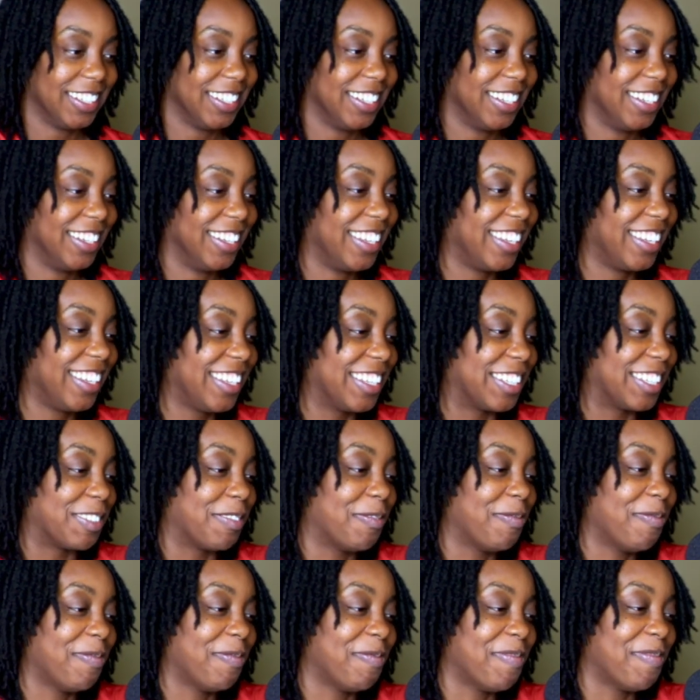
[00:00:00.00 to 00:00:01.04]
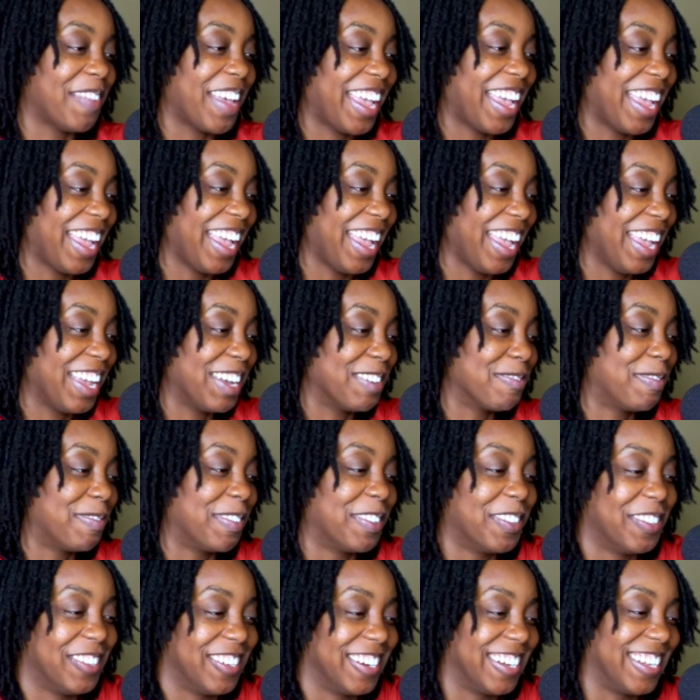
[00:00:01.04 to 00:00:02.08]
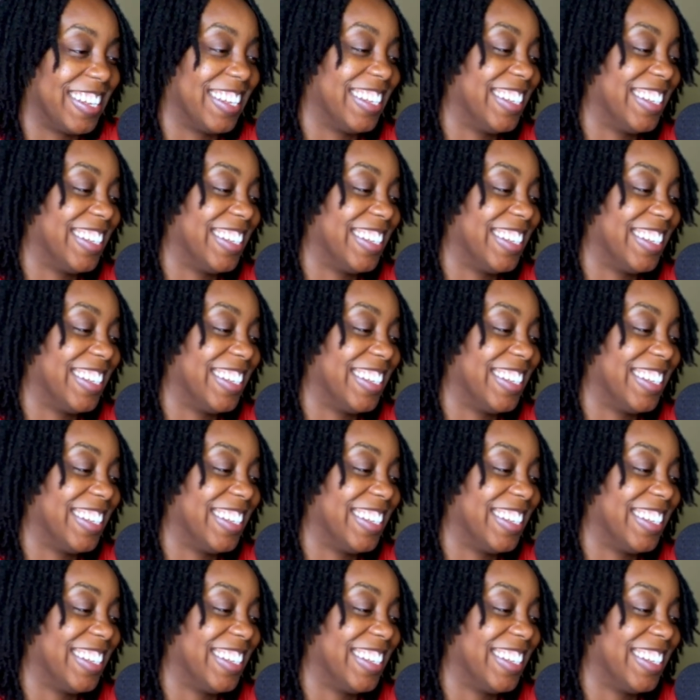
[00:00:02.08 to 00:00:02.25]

He is mad, boy.